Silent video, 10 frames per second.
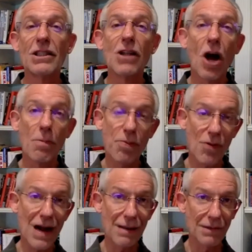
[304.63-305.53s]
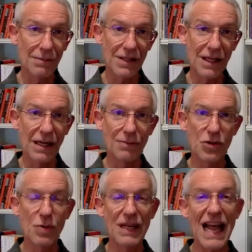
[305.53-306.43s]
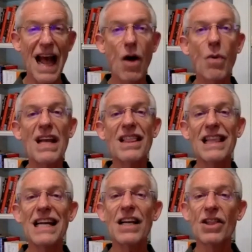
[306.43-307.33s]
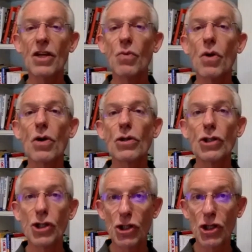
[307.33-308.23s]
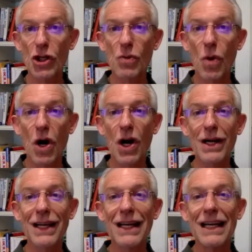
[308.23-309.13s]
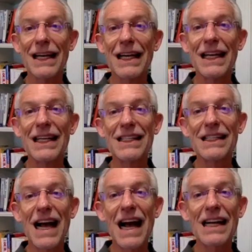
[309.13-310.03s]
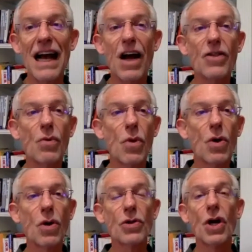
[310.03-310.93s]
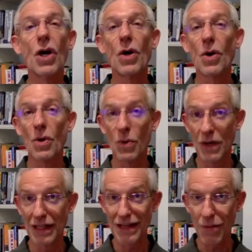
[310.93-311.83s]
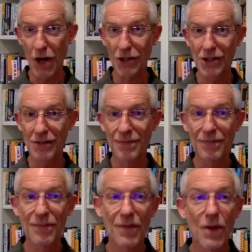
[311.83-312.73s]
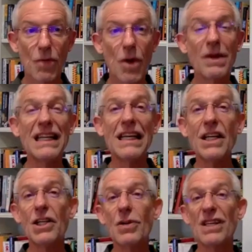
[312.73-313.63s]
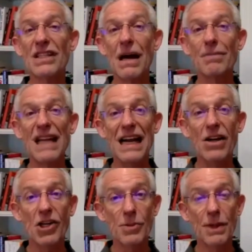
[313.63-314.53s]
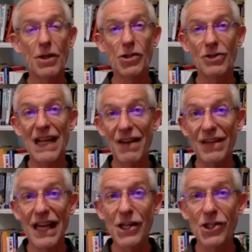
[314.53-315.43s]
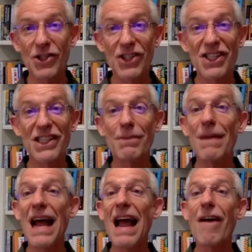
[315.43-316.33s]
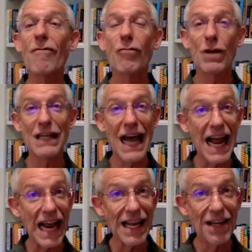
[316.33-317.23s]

Our problem comes when how we think the world should work is not how the world really works. What we need to do is update our spiritual navigation system every day